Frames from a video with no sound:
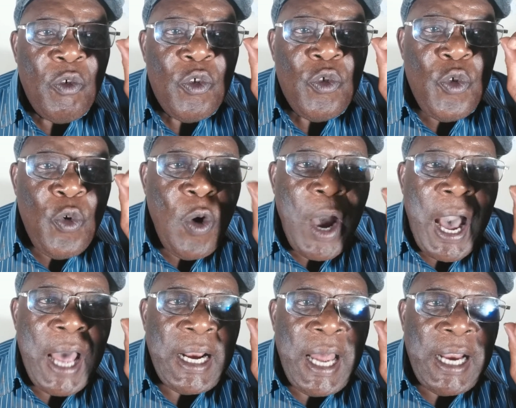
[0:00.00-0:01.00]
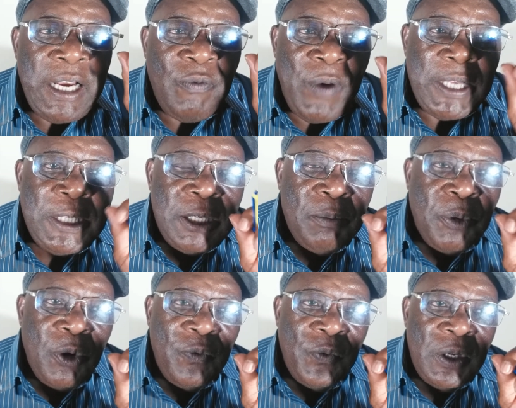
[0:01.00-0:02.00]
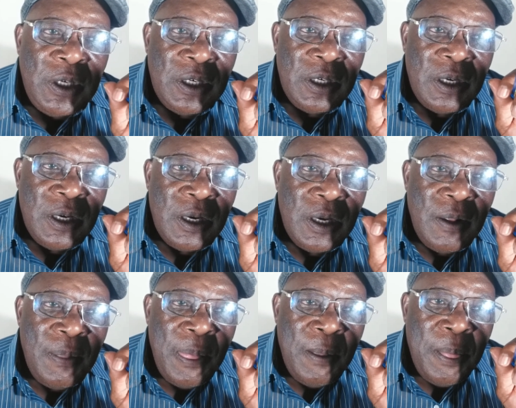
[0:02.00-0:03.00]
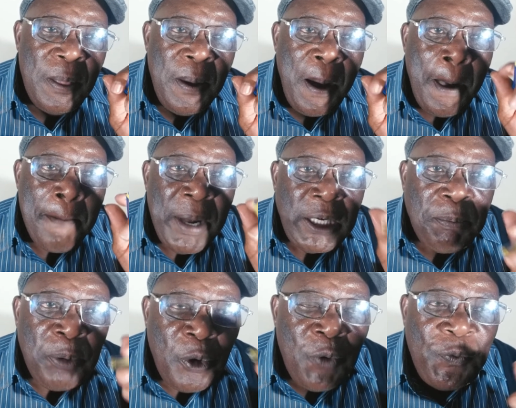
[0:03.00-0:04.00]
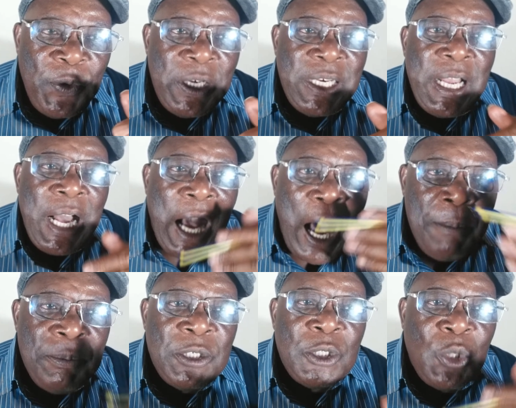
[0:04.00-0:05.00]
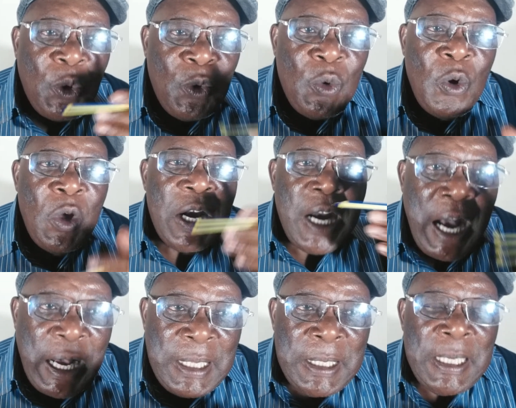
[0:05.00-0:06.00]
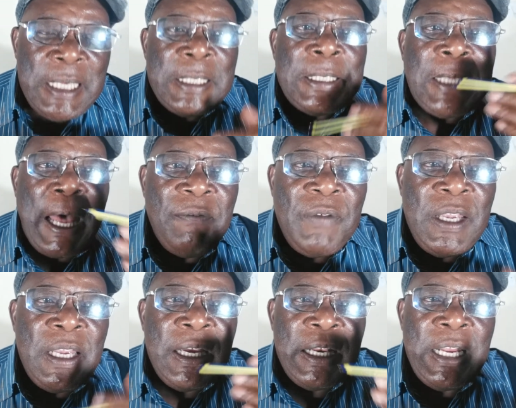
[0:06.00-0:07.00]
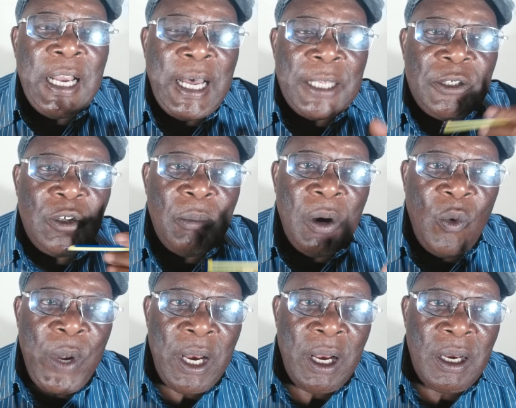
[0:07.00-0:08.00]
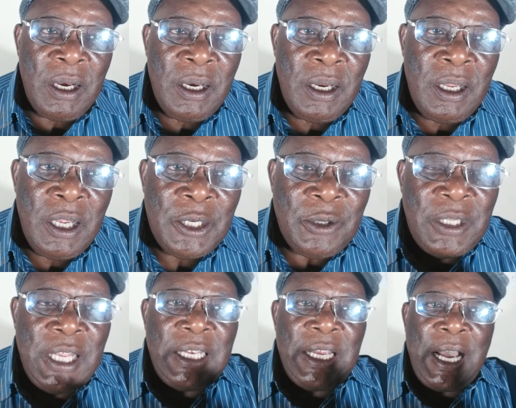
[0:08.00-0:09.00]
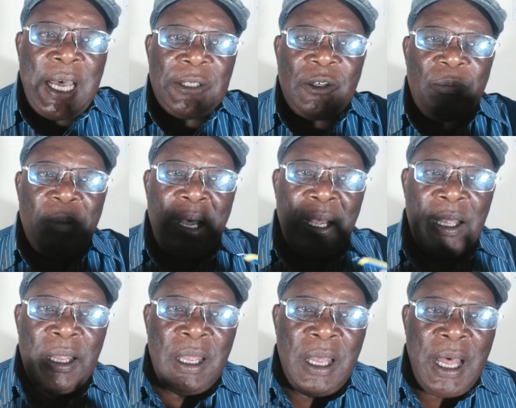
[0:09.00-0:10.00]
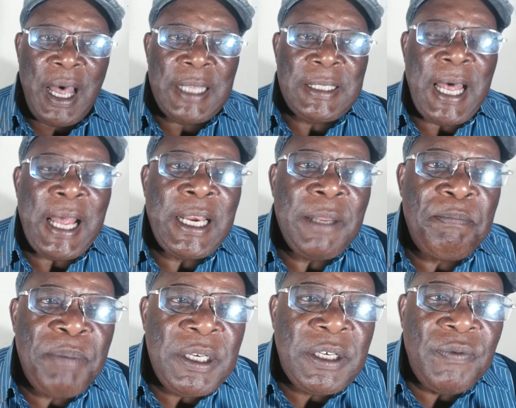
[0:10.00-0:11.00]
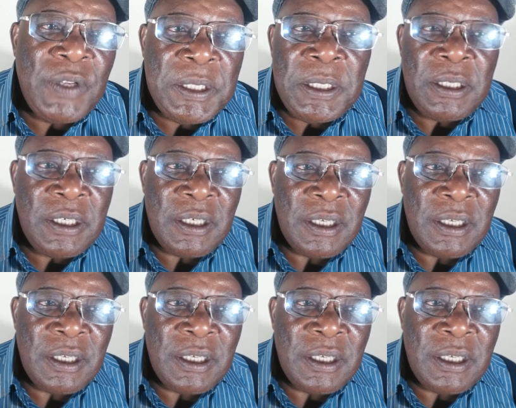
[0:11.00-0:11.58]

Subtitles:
You are advancing profit, but profit comes through serving the customer well, so that the customer has a repeat visit